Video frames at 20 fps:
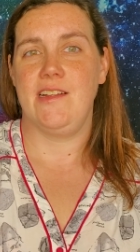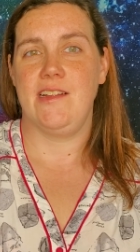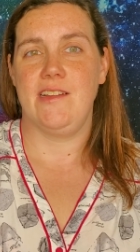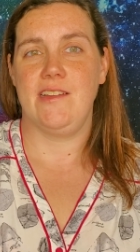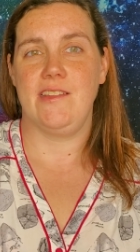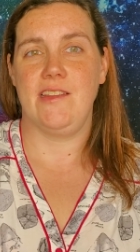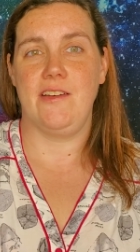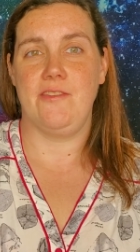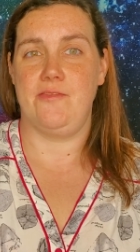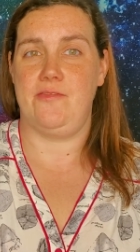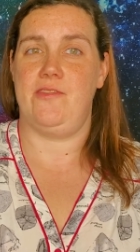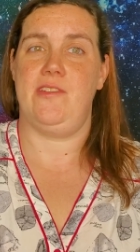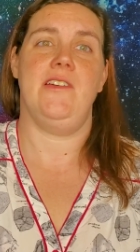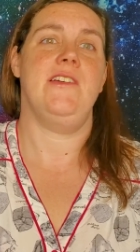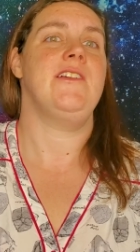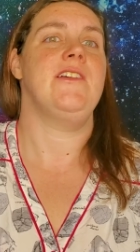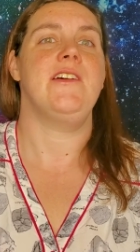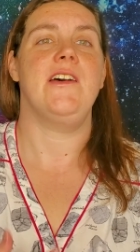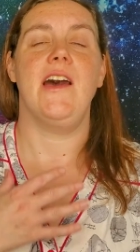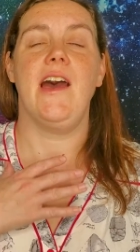love,
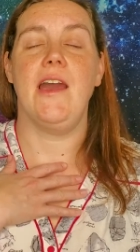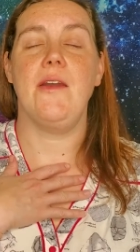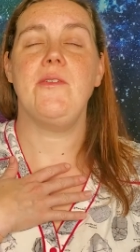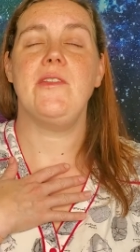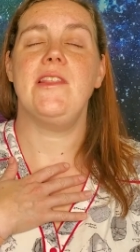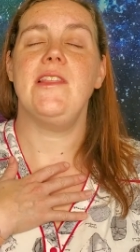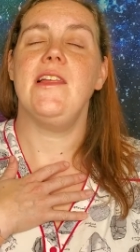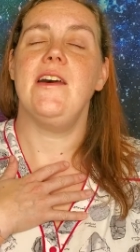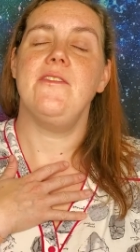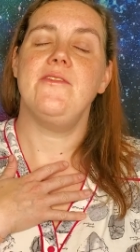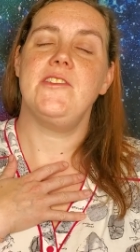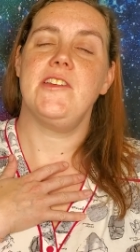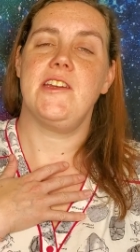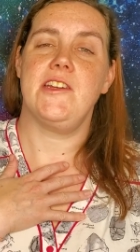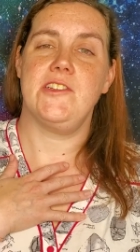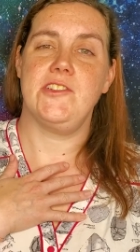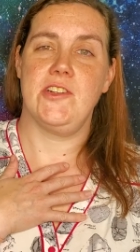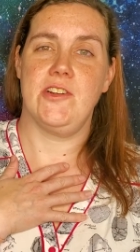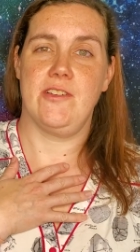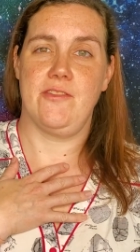I would love to
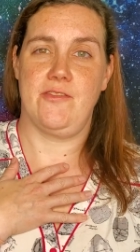get your